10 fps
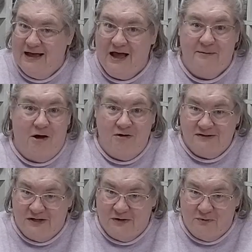I'm
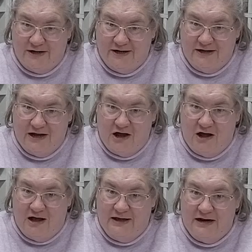also working
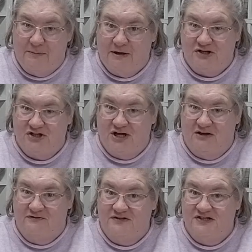on a bunch
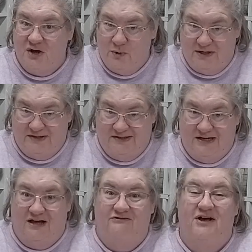of sewing
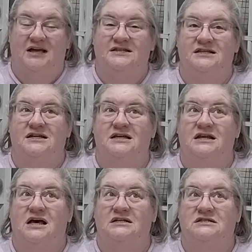stuff. I did
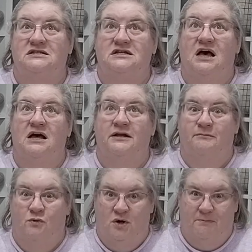a ton
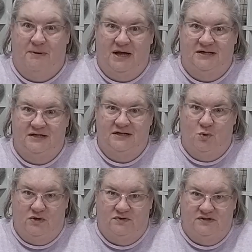more binding
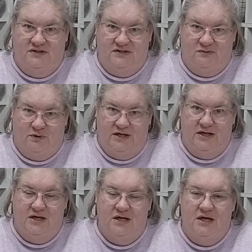quilts this
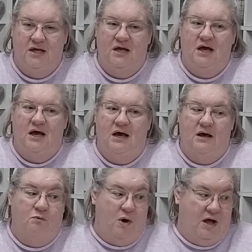week
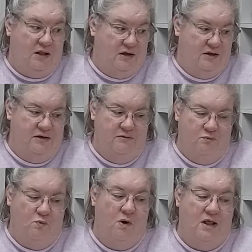while
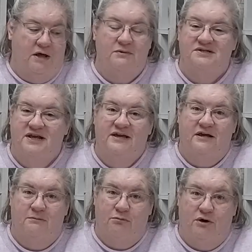I was taking
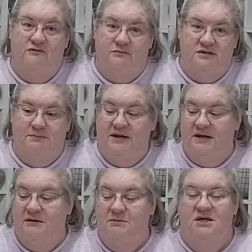a break from
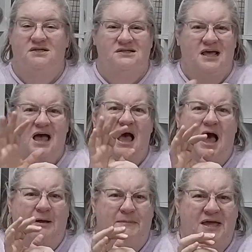spinning, because
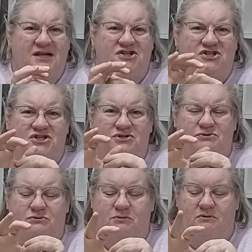I managed
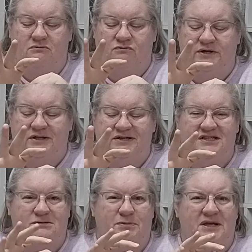to really
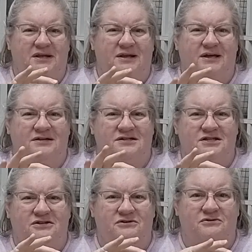spin
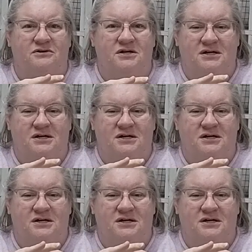until